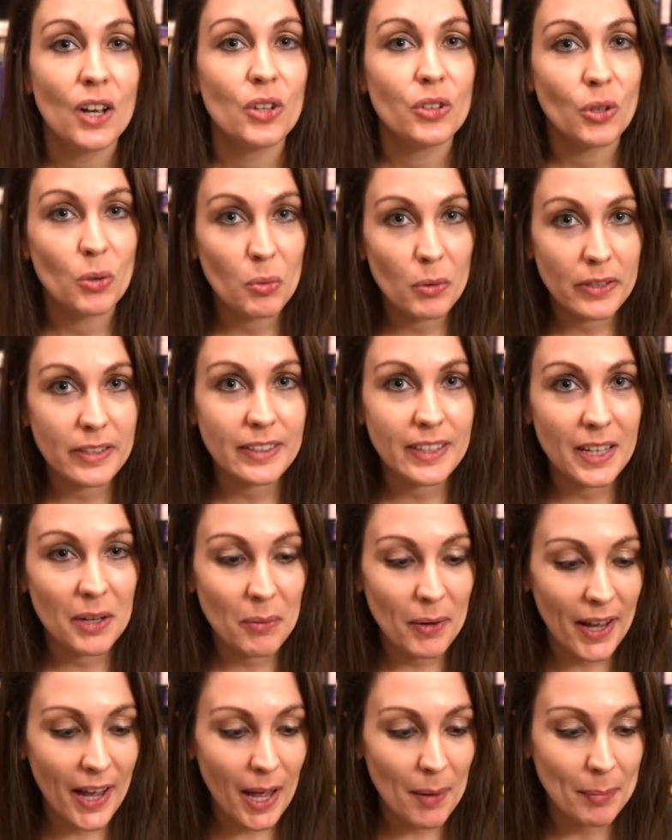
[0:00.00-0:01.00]
So we'll see
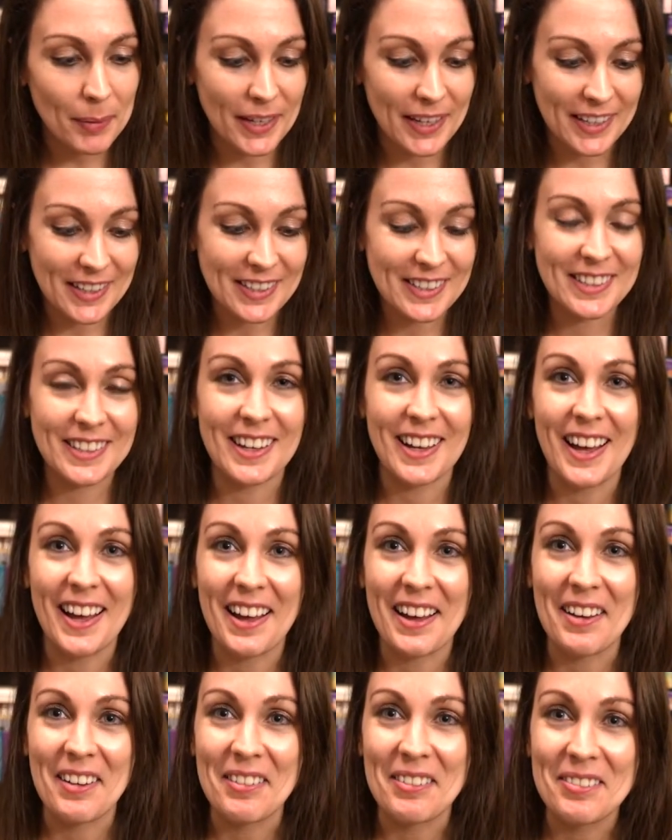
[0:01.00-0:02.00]
what happens.
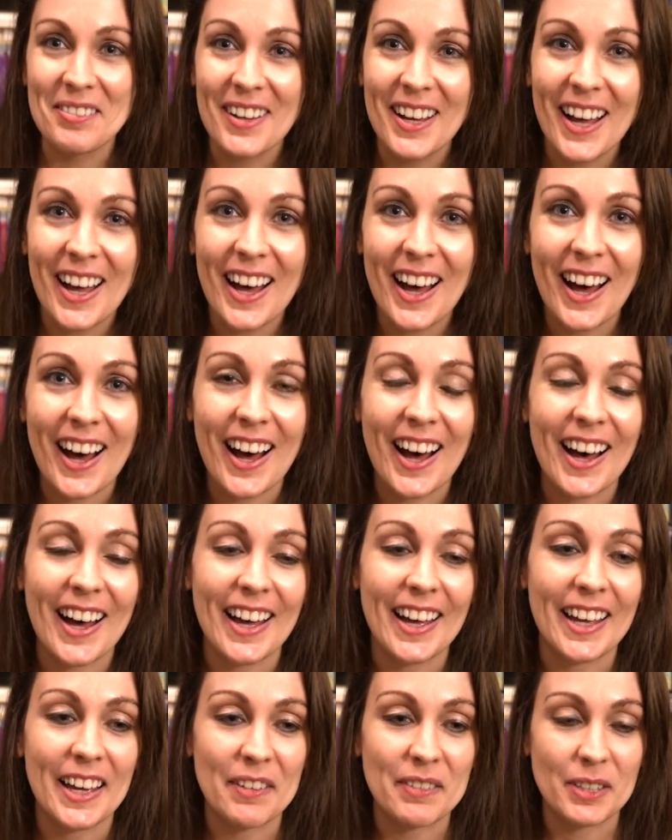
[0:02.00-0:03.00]

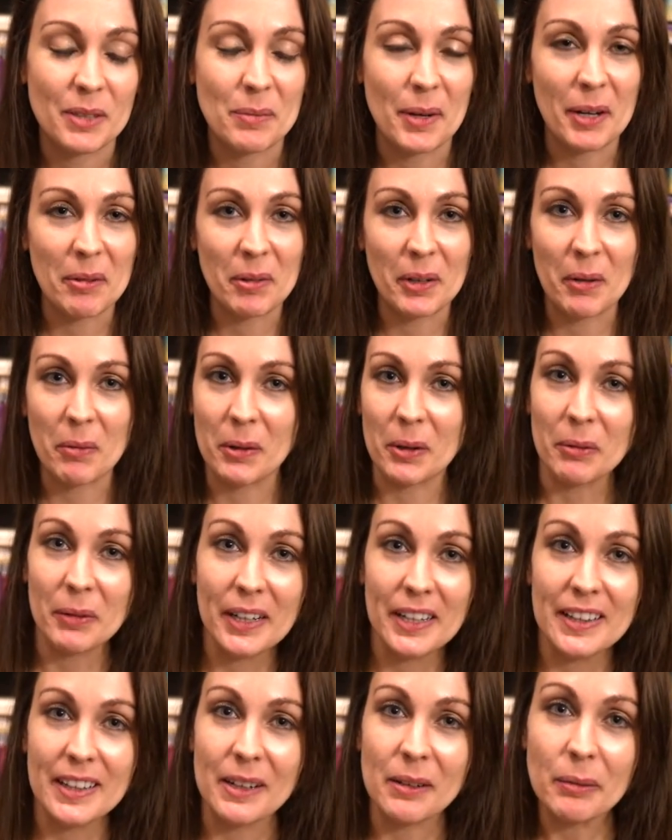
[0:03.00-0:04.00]
I have some I really want to
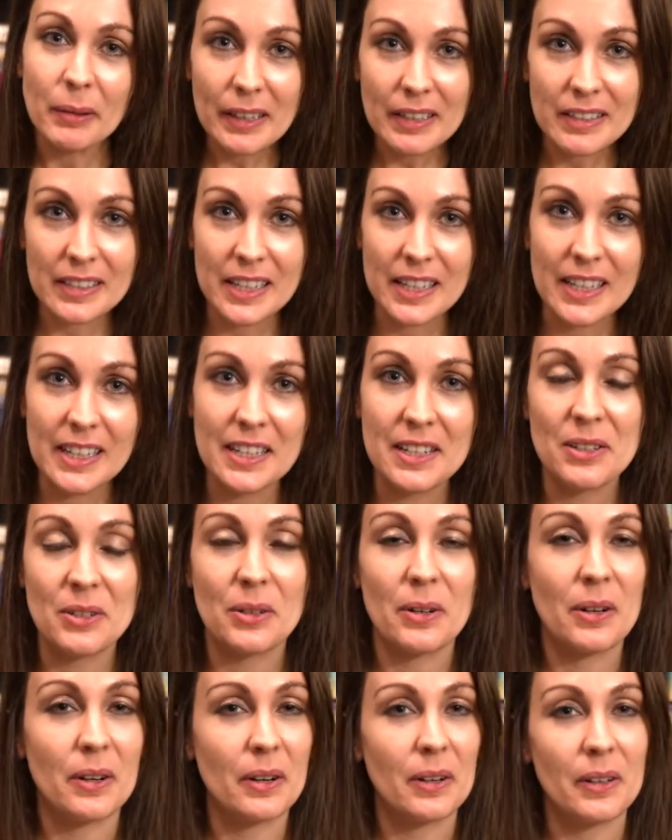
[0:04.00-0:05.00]
read that are recent,
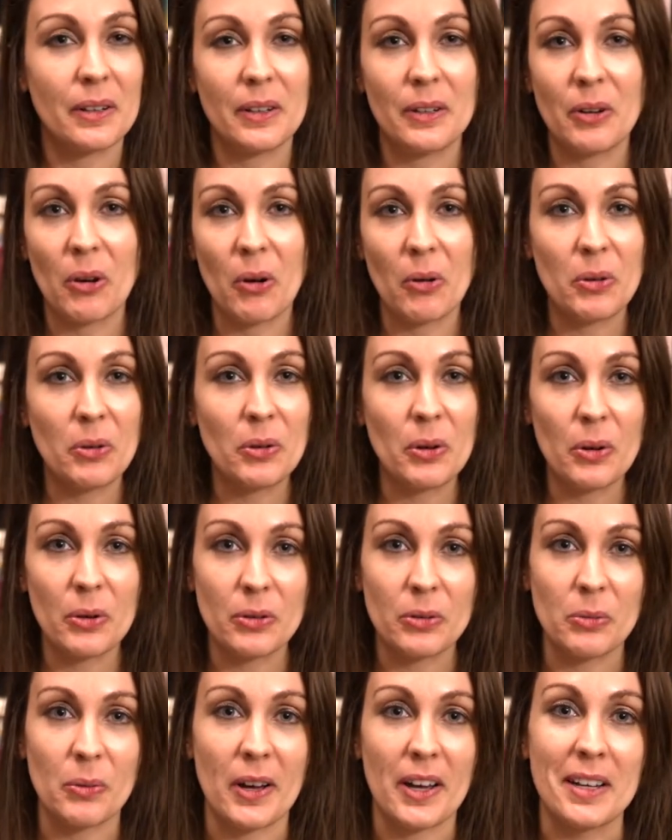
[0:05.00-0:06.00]
or, you know, who
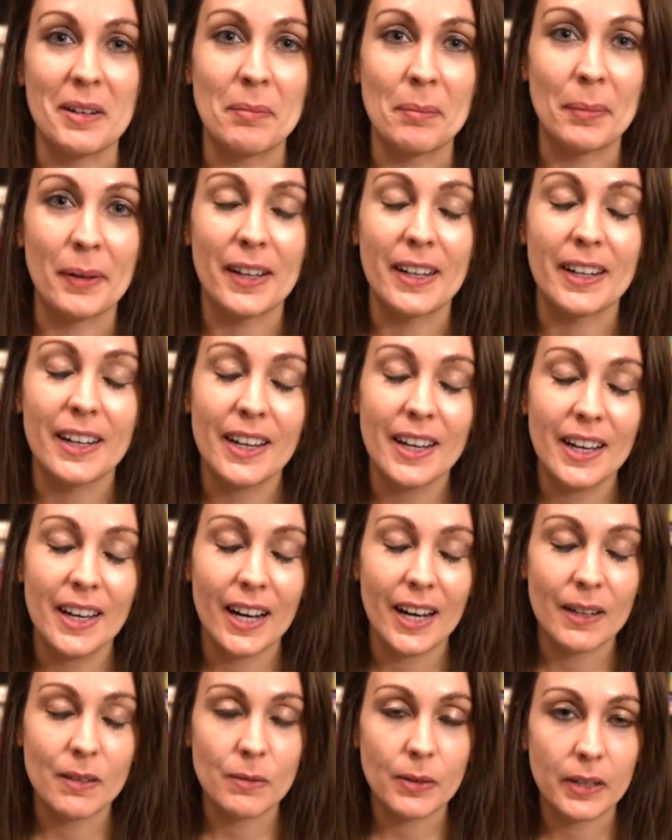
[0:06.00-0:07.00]
knows what, but
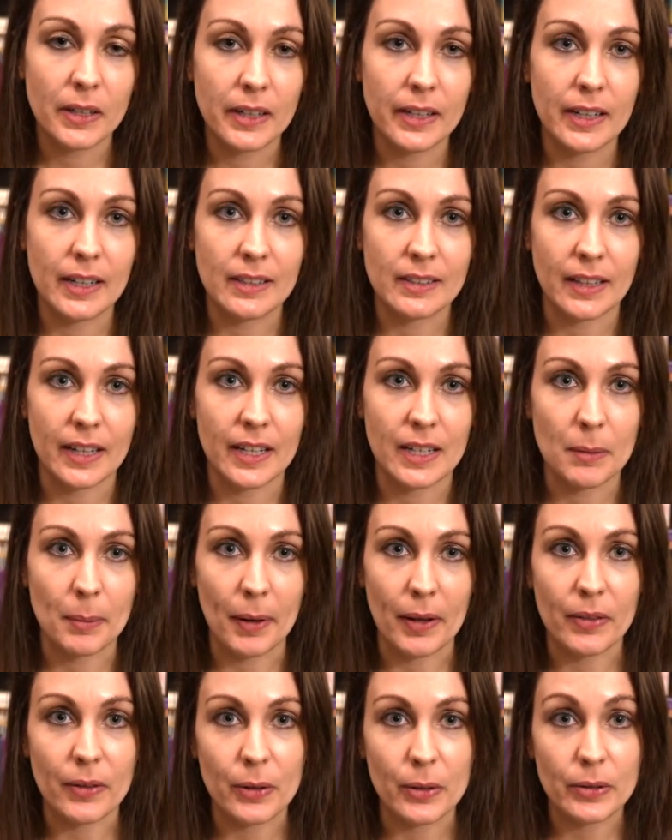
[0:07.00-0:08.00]
I'm very excited
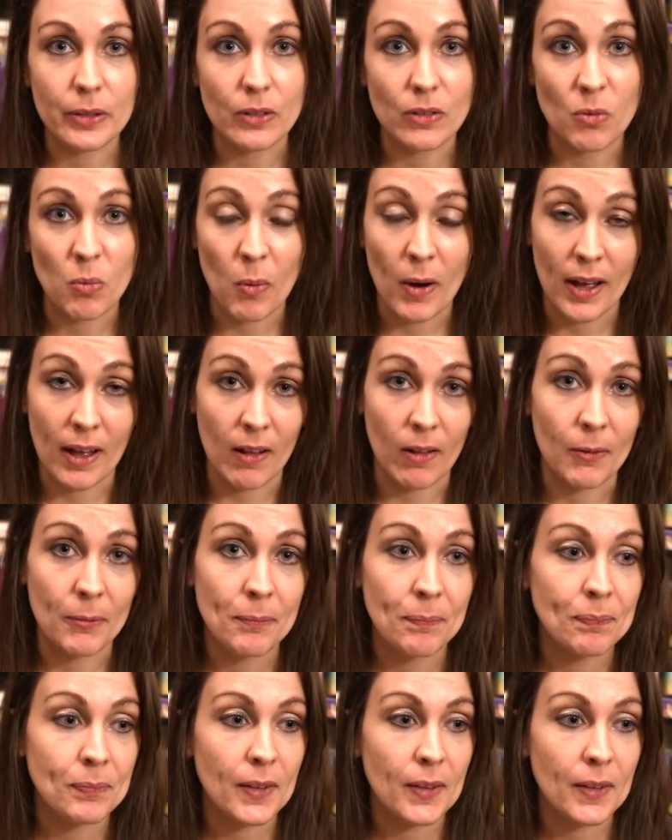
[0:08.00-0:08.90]
about those as well.